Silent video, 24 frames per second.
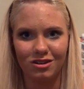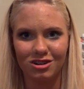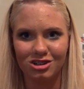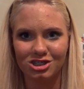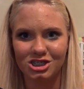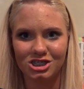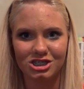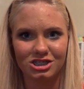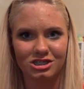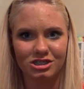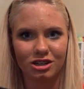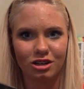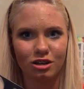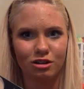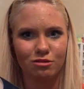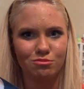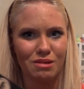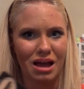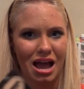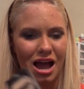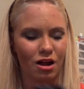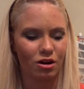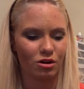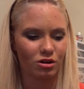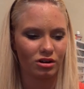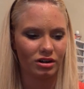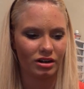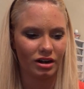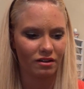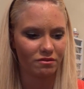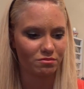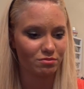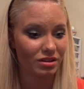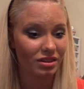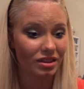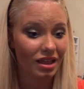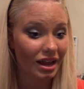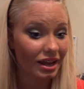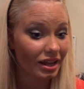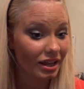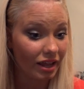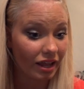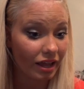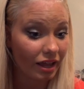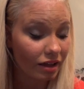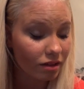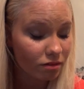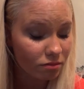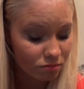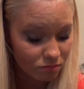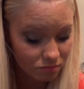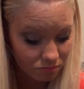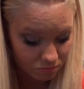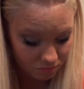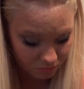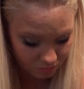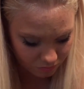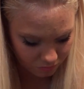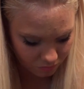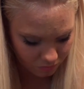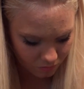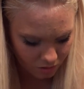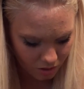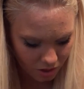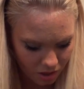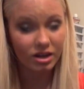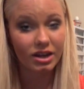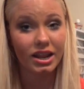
it's just a good powder and I've been liking it.